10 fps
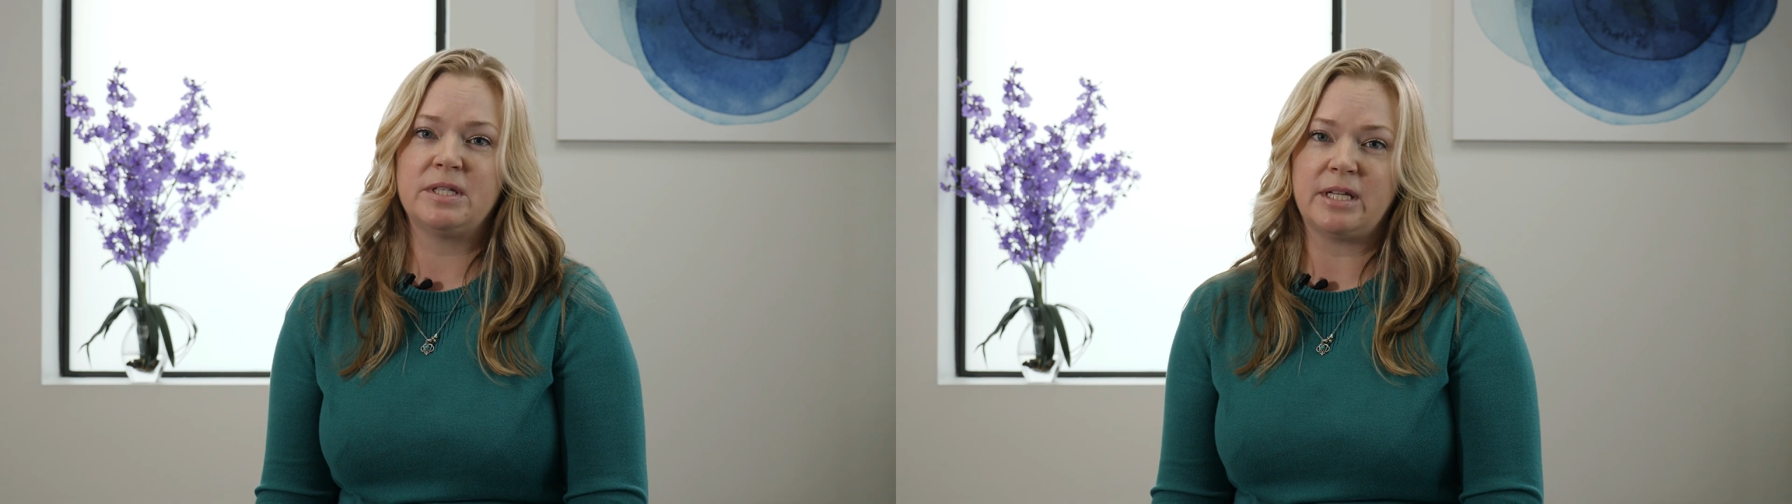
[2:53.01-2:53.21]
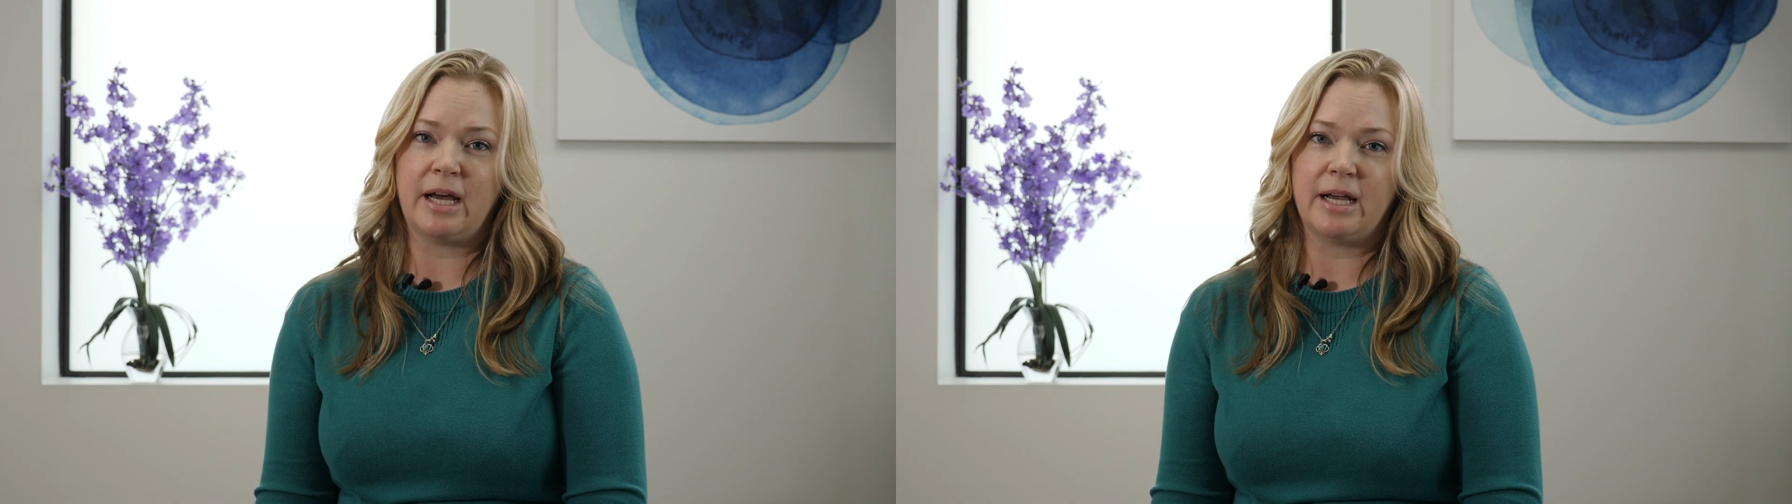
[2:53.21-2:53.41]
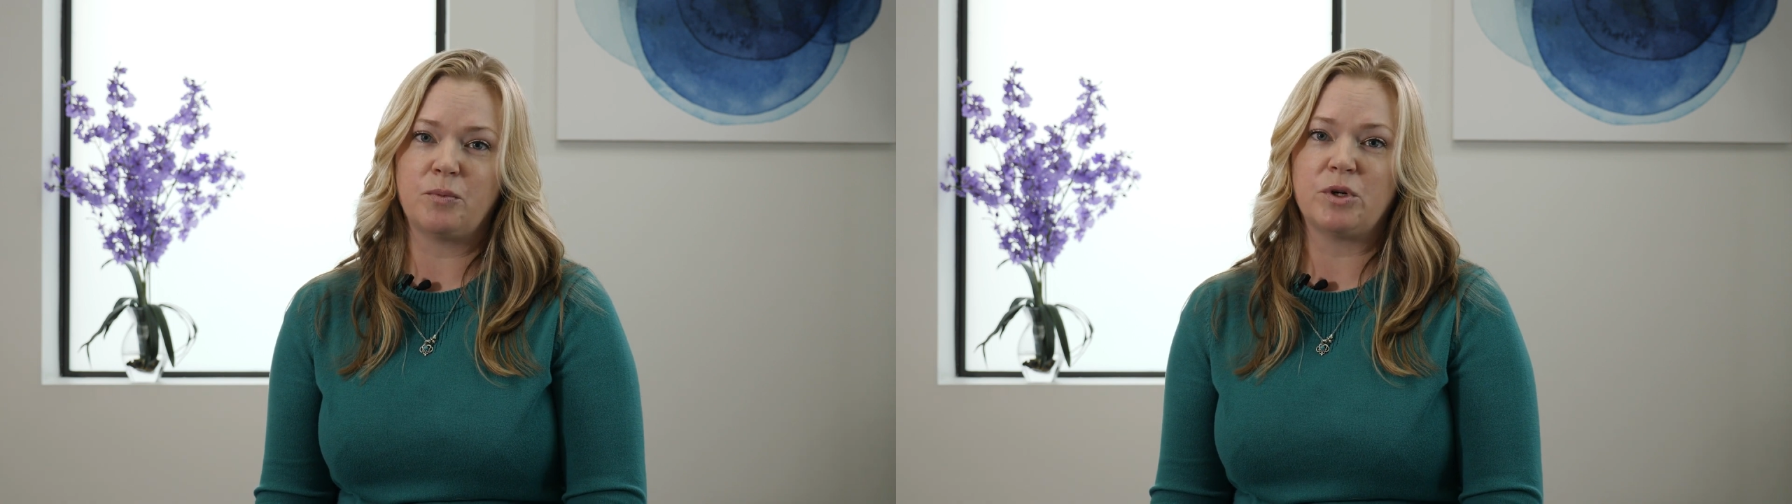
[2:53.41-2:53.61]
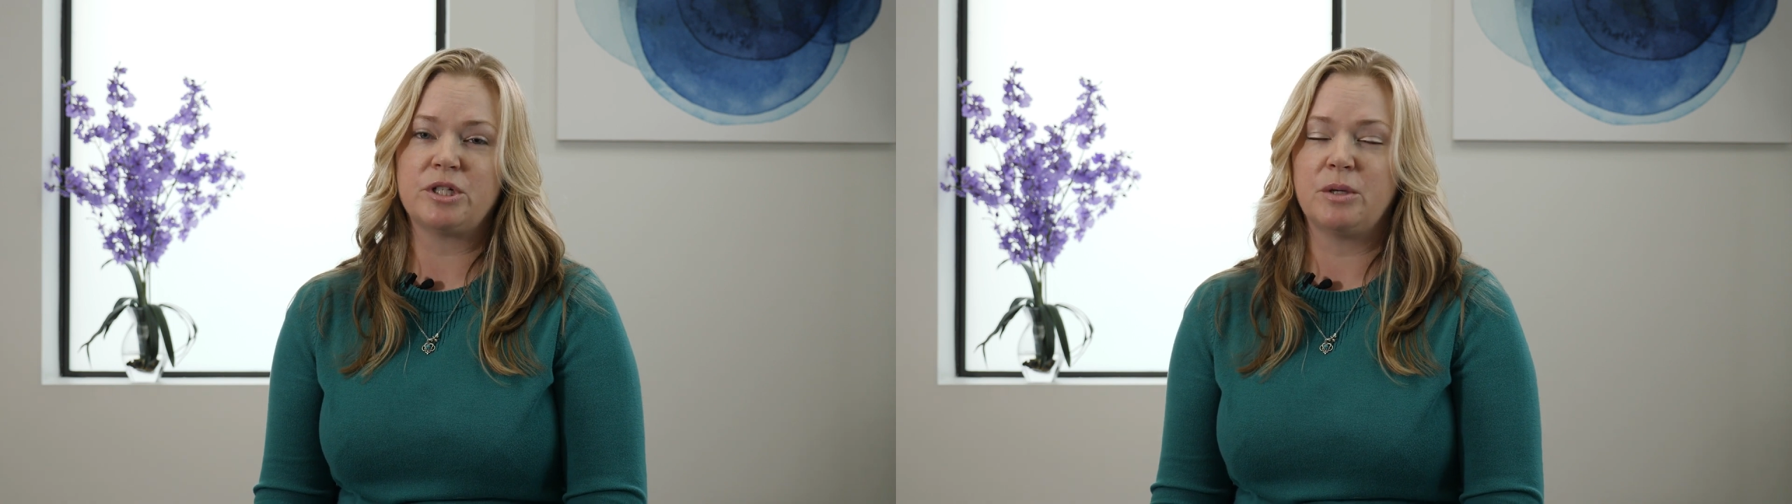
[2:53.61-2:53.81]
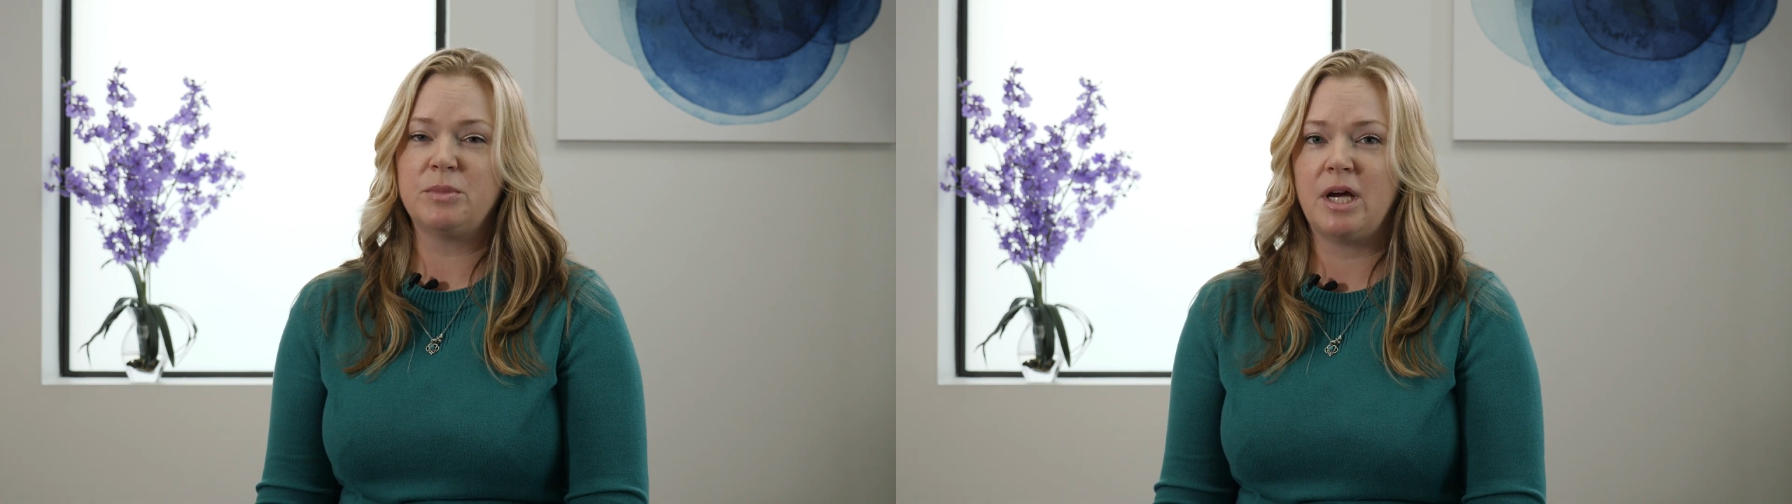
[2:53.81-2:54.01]
site,
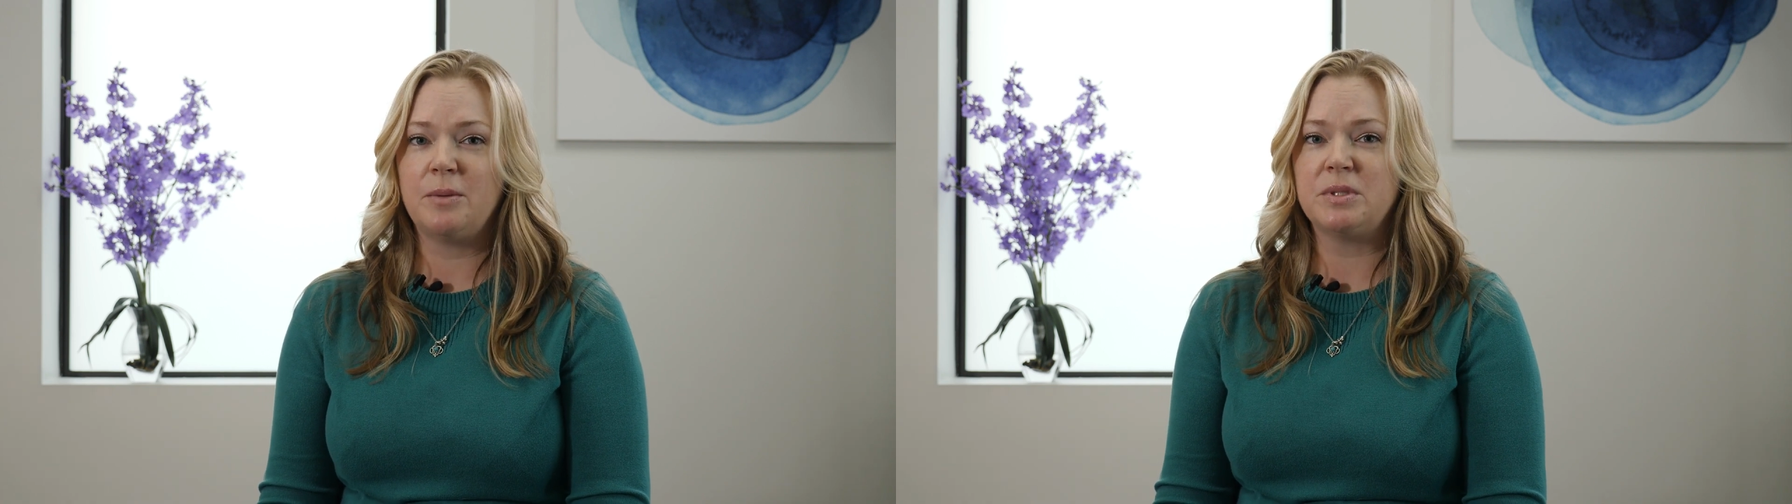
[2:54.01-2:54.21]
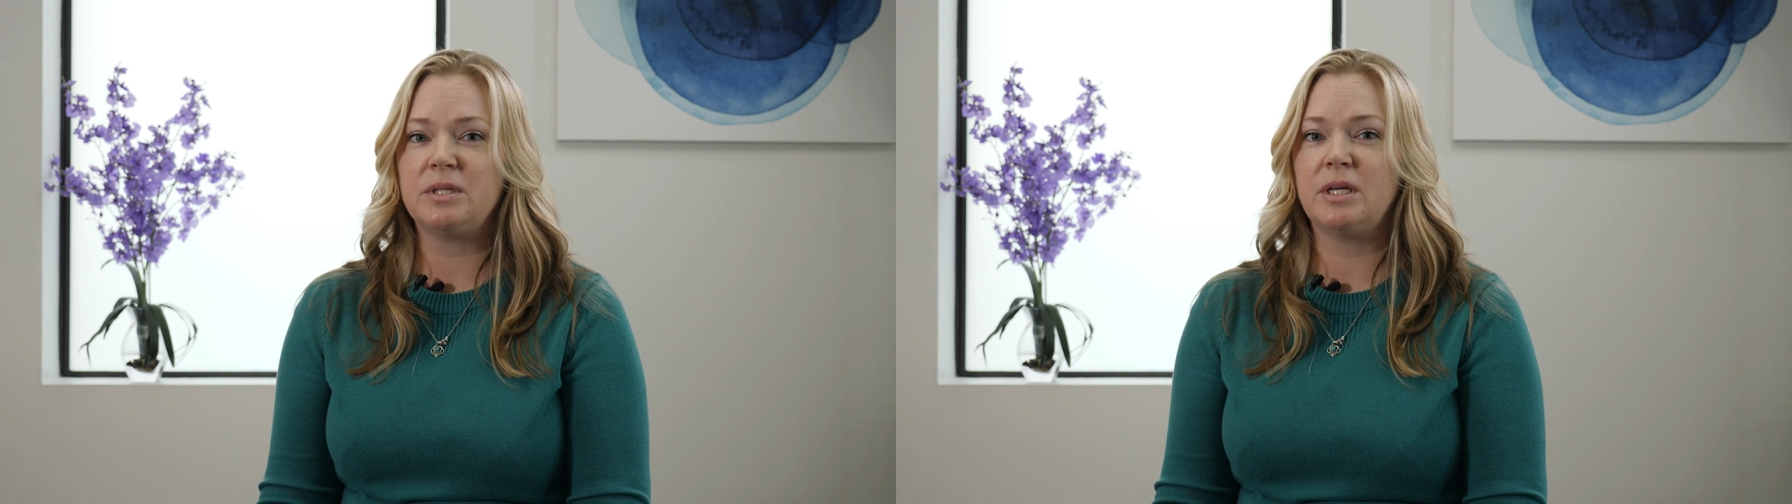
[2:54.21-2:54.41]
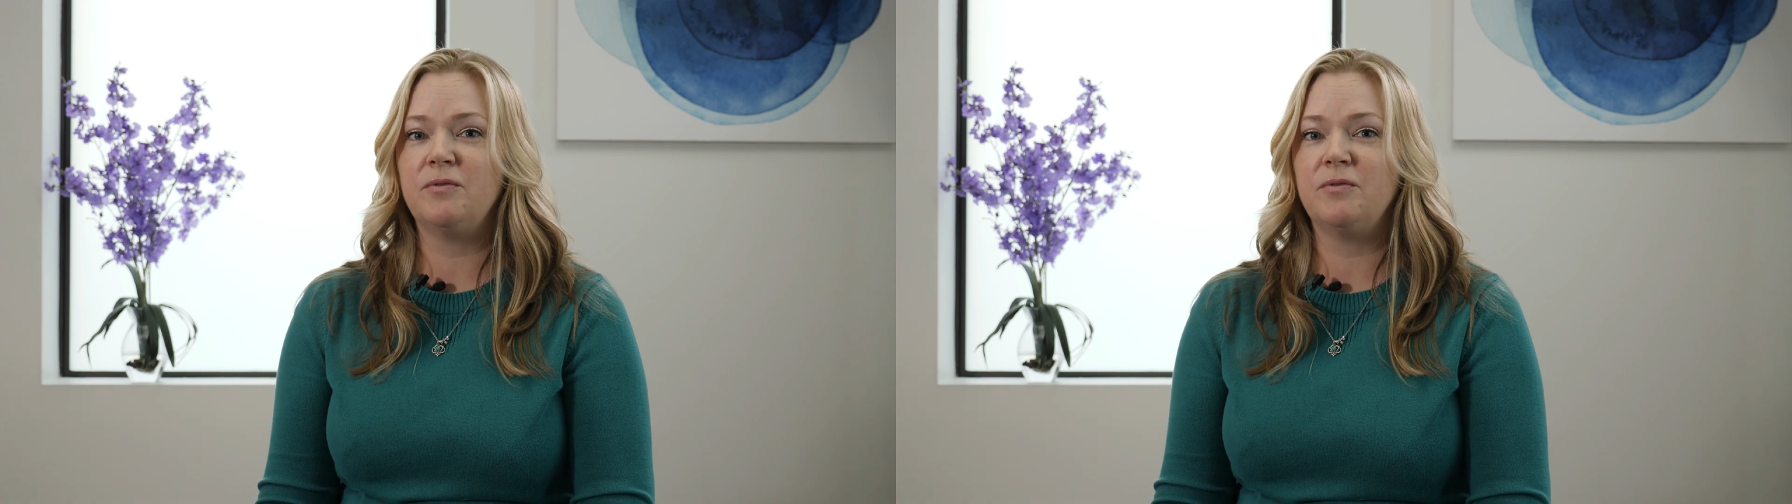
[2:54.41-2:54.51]
which sometimes,